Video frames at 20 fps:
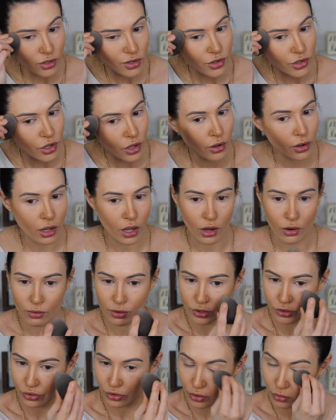So I
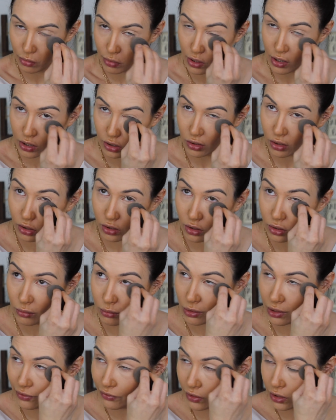always just put
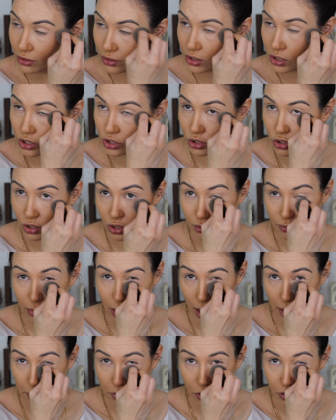my foundation
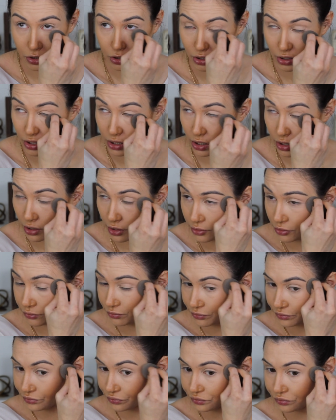back under here.
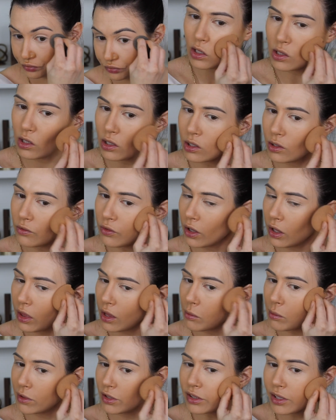If I
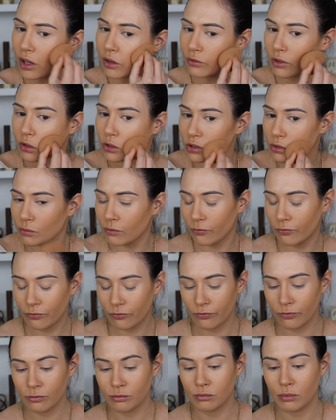let myself, I'll
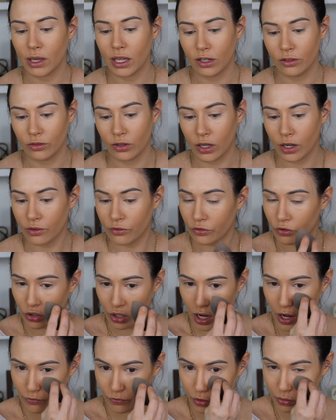spend like
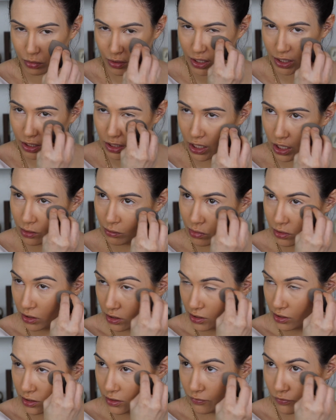forever blending, but
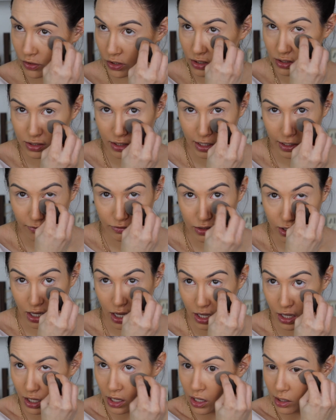this, for the sake of
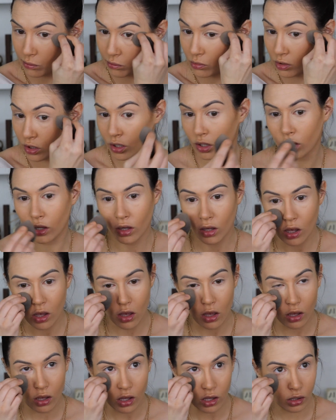time,
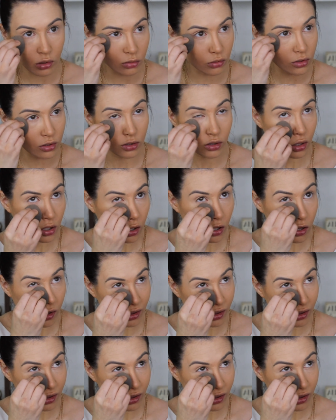I will